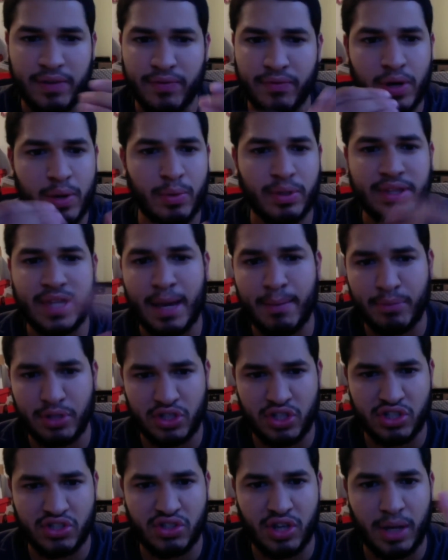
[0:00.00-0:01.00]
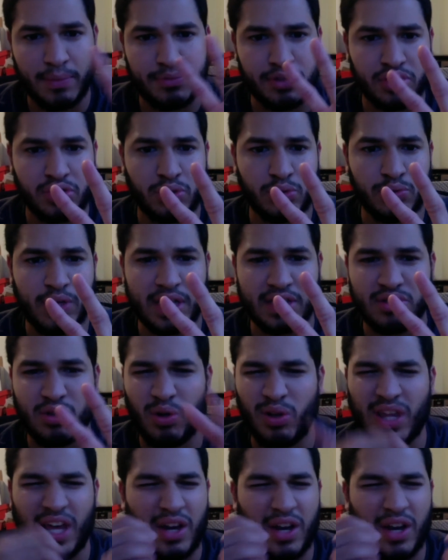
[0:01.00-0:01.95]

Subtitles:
free with that, but just up to 2 decks only.